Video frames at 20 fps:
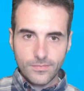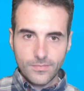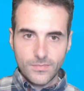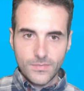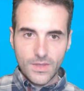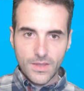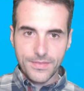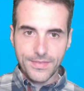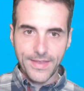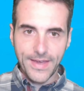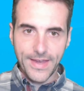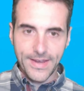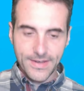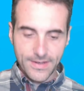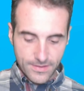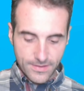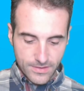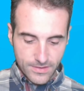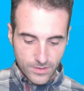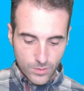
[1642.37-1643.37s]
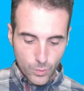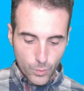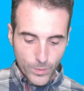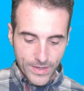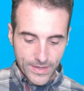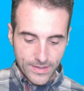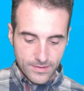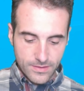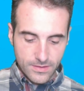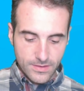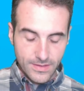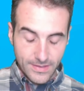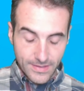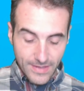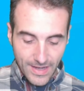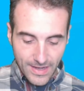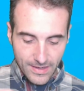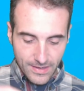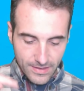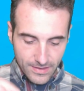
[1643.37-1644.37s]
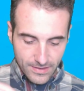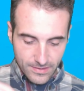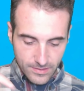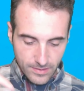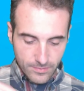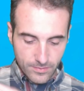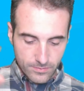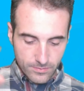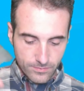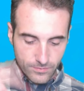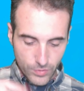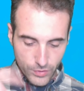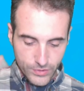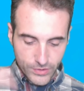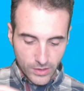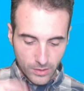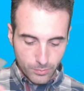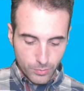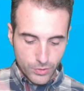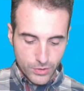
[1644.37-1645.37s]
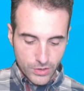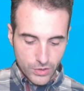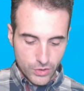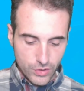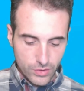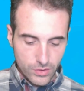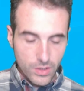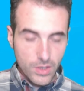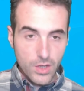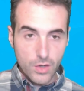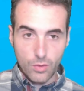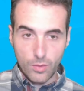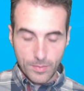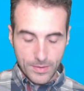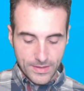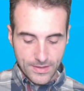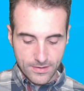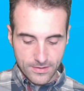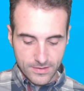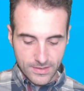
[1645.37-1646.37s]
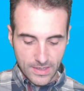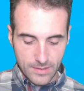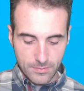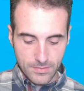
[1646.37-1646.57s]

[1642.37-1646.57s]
Then the width, the vertical position will be the same.